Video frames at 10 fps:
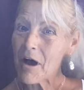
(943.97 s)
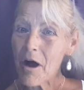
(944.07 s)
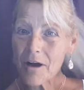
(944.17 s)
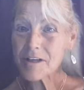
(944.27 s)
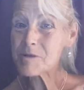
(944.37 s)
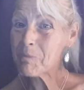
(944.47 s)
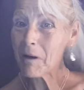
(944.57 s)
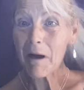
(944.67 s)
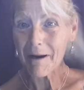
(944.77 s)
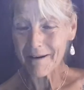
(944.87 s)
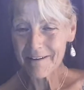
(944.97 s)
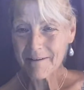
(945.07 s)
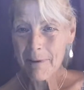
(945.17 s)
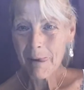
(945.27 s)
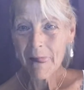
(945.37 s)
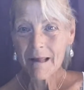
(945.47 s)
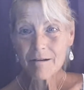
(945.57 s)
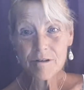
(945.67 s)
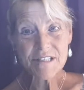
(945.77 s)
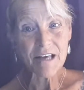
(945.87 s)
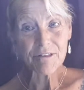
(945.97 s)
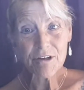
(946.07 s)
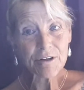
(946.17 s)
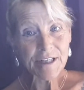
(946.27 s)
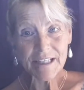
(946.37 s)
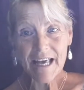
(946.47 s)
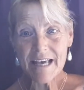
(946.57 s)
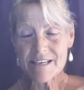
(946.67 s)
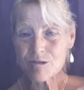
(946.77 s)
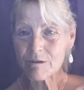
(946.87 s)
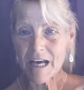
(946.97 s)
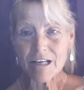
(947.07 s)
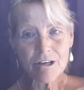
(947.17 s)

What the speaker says: the hardest part was at 30 days when I